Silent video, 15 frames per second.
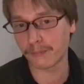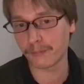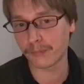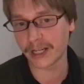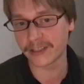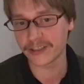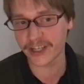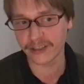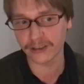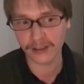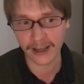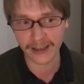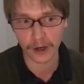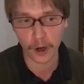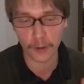But in general,
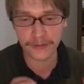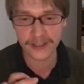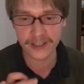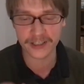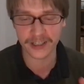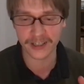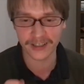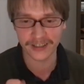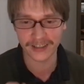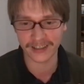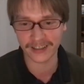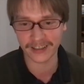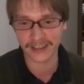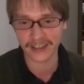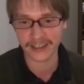I hope this
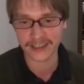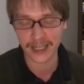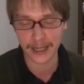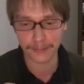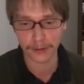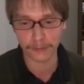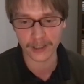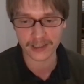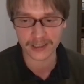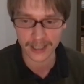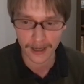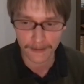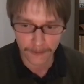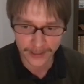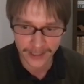example was
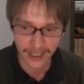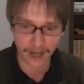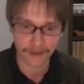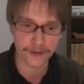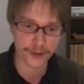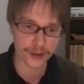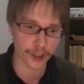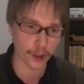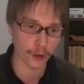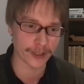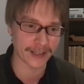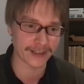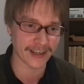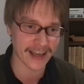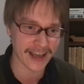somewhat enough to show
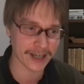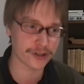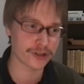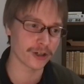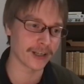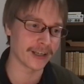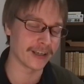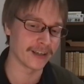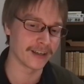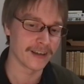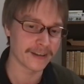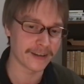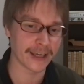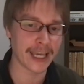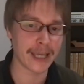that actually
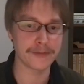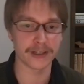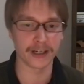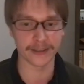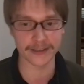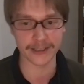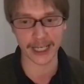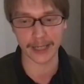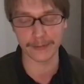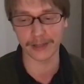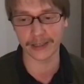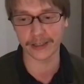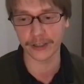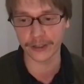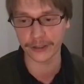the games are the same.
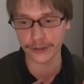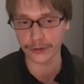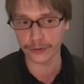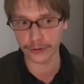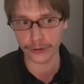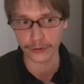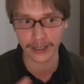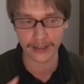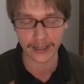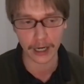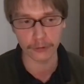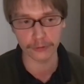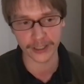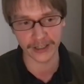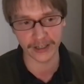Like you can
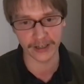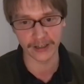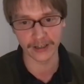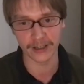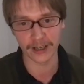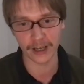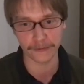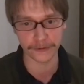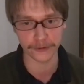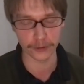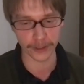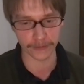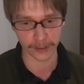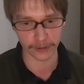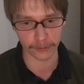count in a few
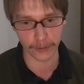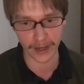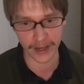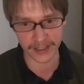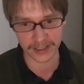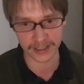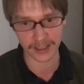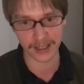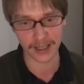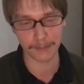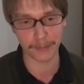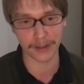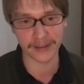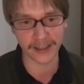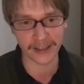different ways,
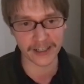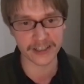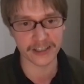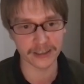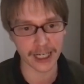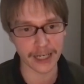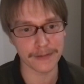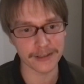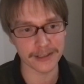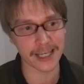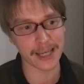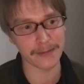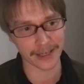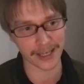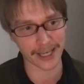but they describe the
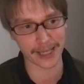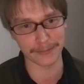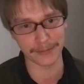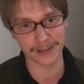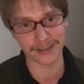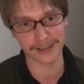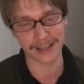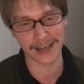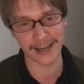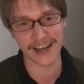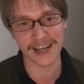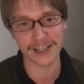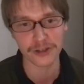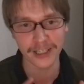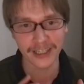same game. And
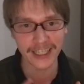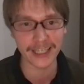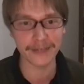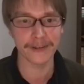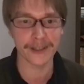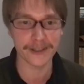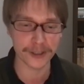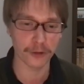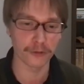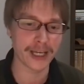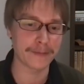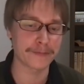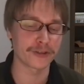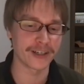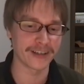actually, even the stone
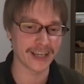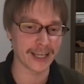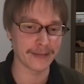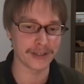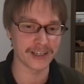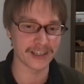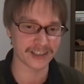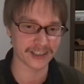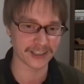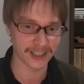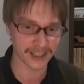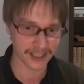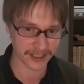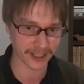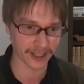capturing game is
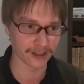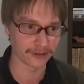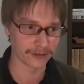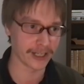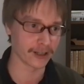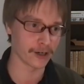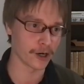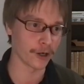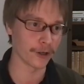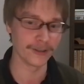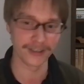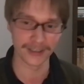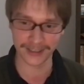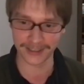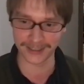still real
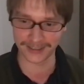Go.